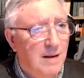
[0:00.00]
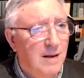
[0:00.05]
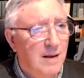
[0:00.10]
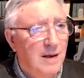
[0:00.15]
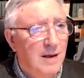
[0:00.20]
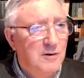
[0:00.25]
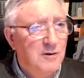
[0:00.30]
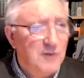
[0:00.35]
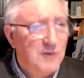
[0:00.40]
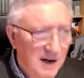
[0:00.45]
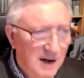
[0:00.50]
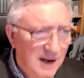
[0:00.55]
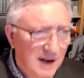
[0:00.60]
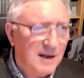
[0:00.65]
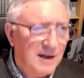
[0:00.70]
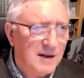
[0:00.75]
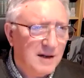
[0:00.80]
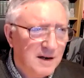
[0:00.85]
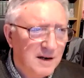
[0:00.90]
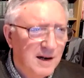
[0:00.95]
You still get
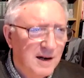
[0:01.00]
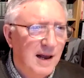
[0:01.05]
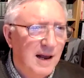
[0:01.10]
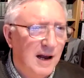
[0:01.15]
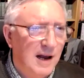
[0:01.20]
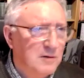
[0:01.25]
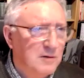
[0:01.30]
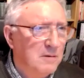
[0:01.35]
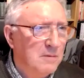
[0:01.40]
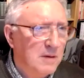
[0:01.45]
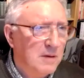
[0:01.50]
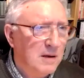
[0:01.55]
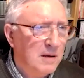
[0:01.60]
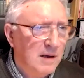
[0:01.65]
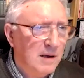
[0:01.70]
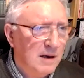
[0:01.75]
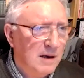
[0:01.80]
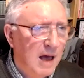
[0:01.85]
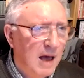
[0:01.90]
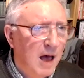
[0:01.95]
that today, actually, with
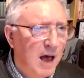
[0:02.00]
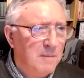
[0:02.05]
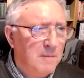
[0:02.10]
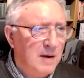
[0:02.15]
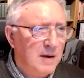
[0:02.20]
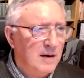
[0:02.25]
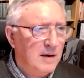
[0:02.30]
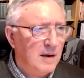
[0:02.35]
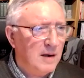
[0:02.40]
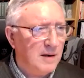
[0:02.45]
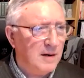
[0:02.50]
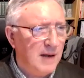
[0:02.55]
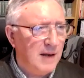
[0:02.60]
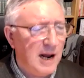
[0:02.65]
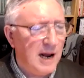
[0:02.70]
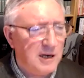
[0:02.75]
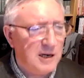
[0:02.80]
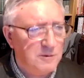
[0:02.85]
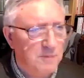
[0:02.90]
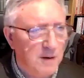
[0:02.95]
the uh, Armenian
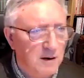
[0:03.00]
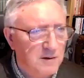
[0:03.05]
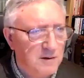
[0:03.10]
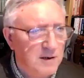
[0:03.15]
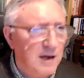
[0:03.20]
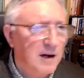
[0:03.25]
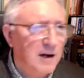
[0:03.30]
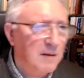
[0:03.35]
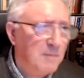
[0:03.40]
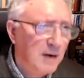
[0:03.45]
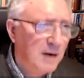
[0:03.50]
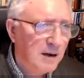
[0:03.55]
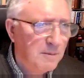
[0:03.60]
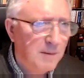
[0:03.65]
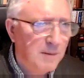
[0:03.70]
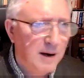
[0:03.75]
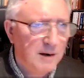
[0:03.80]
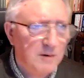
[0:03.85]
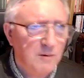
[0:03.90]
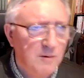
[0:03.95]
diaspora sending money back